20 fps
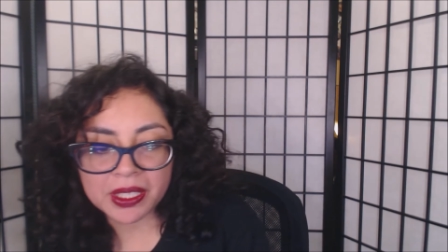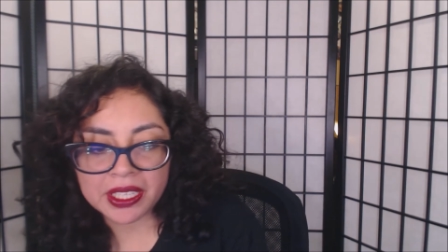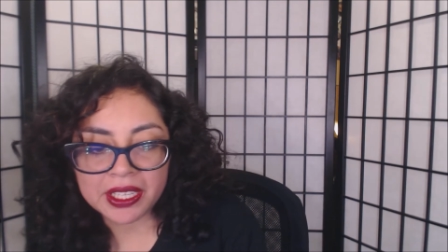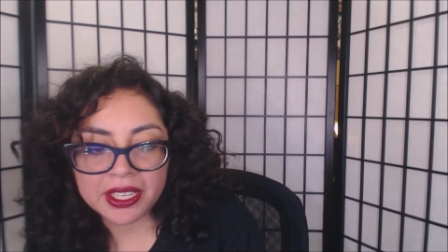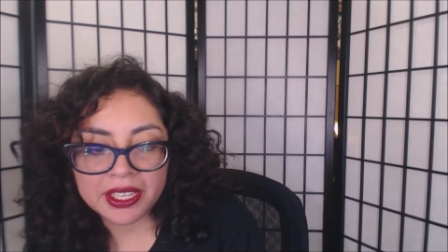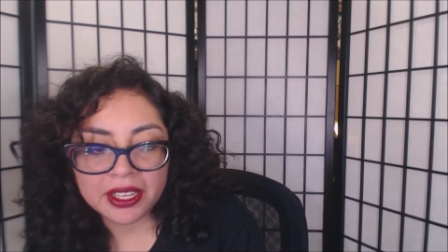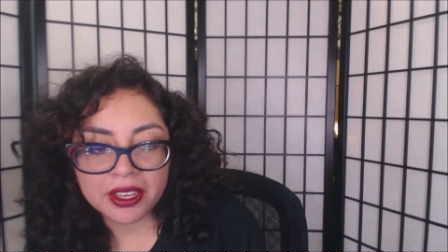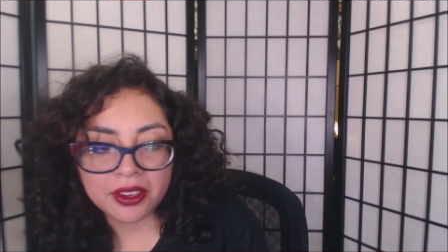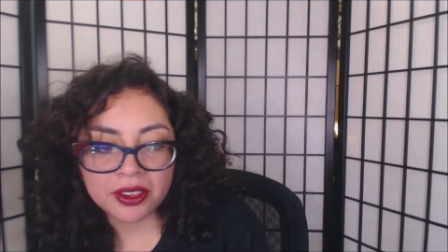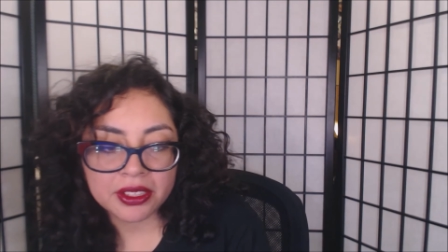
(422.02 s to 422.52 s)
I
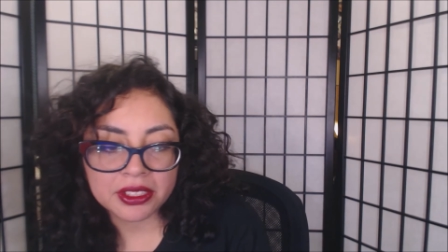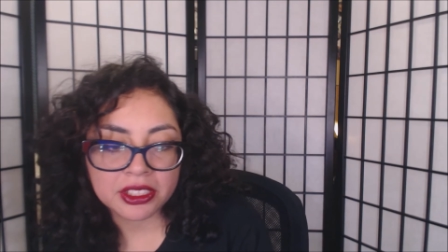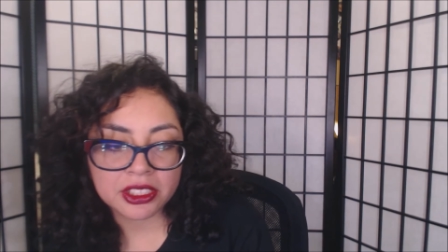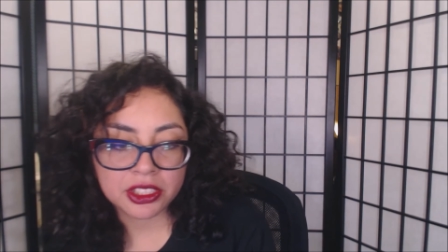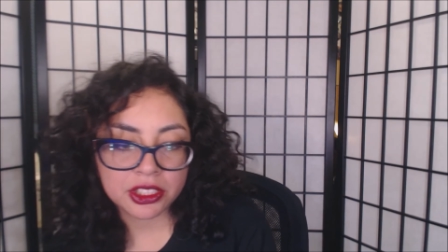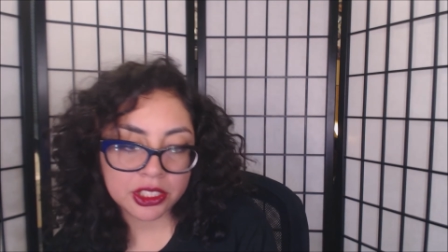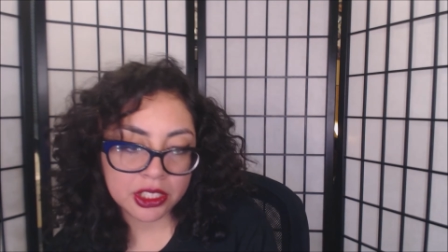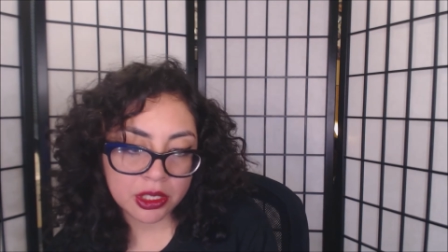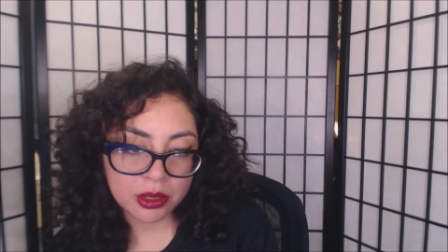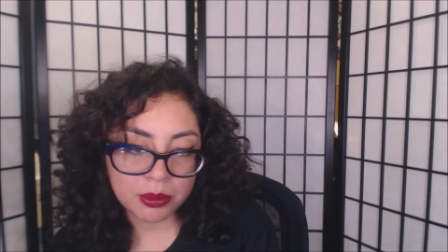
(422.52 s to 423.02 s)
hate how
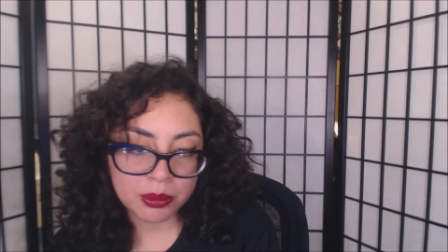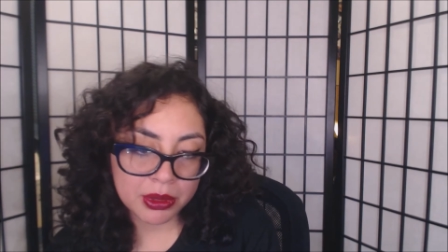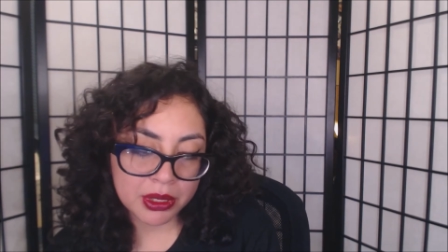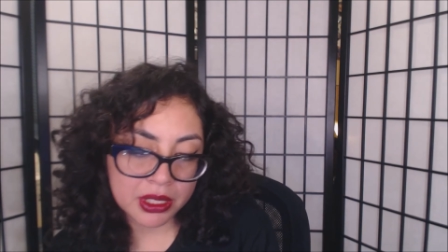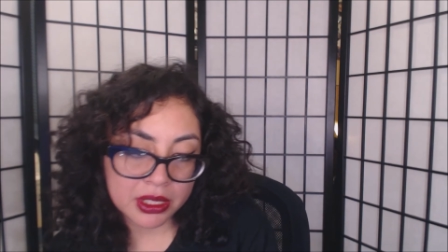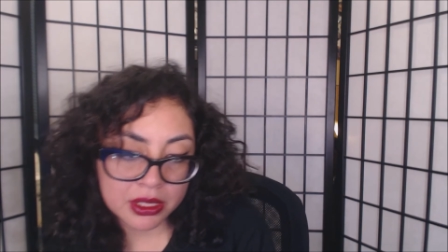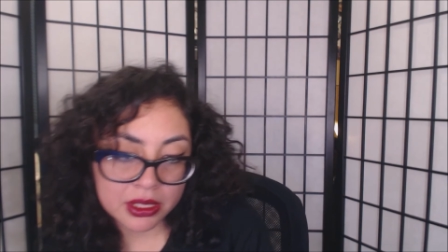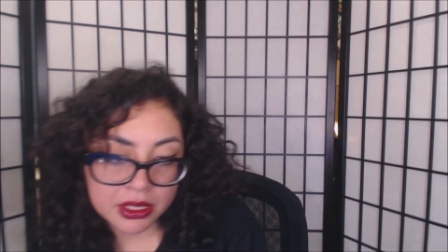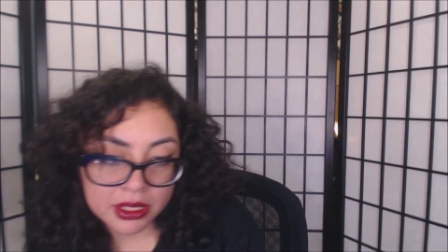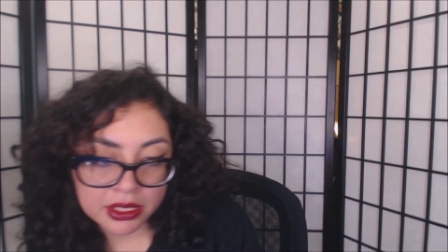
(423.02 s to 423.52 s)
this chair
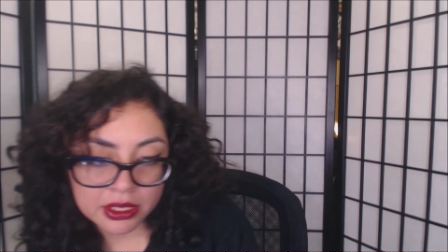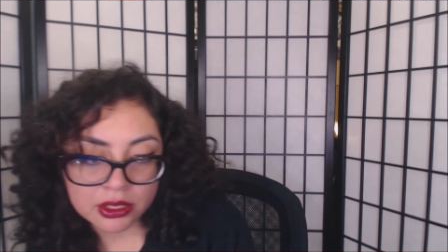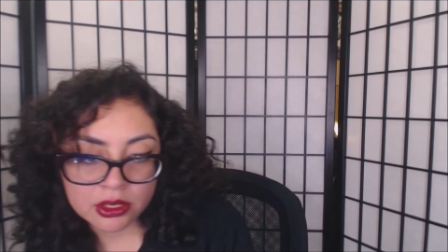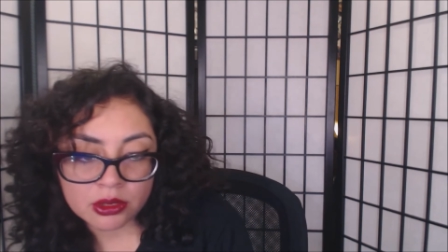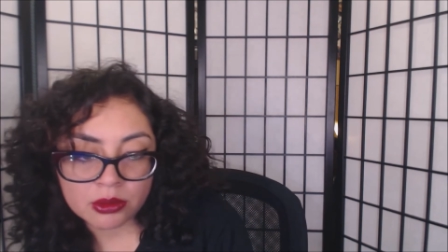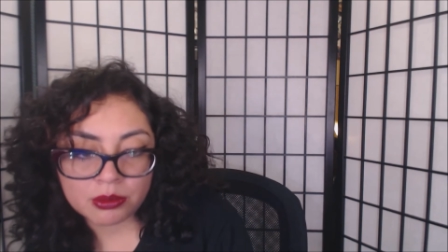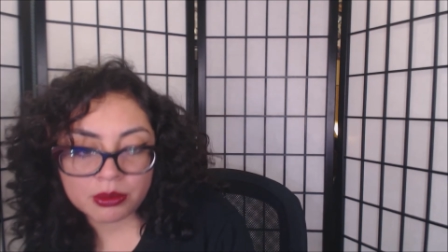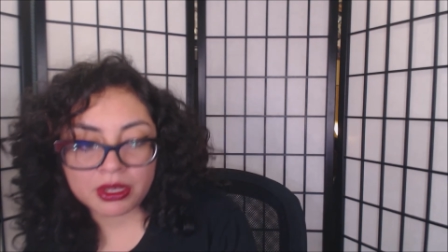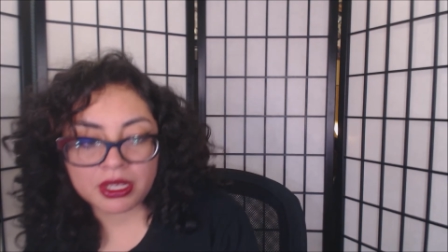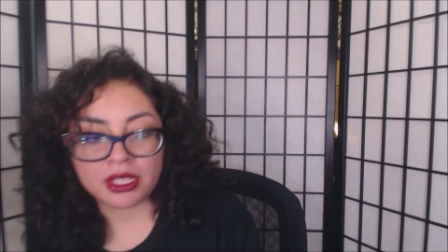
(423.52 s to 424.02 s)
blends
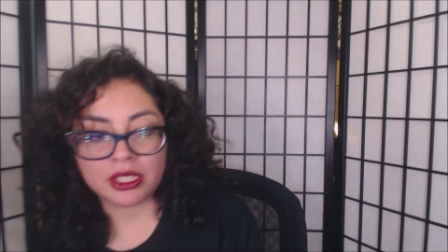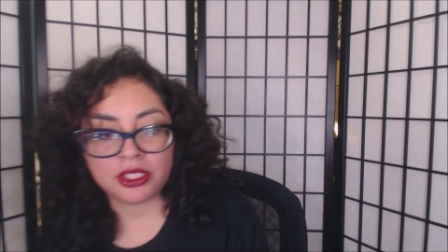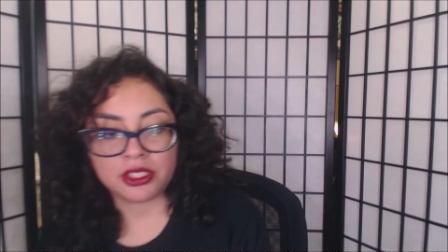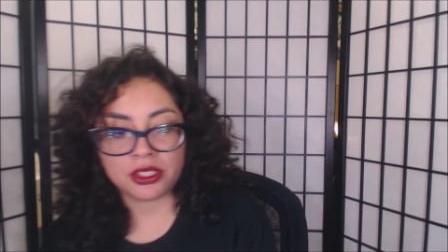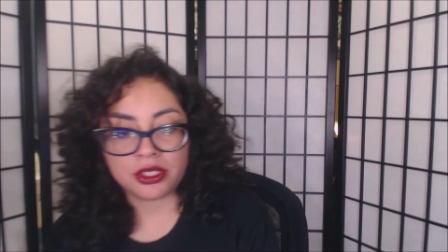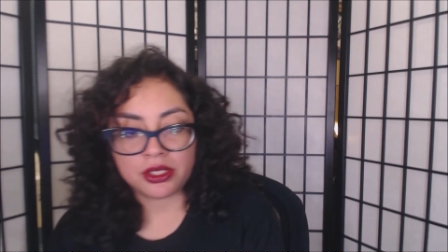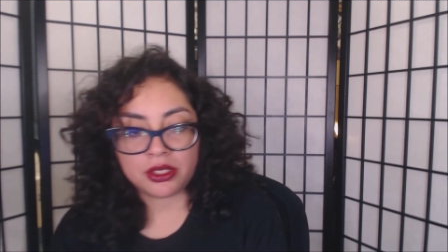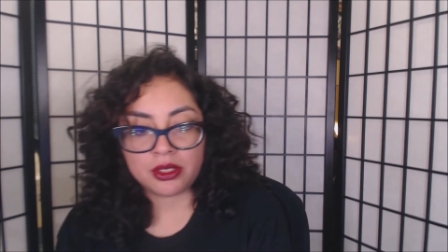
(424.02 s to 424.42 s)
into my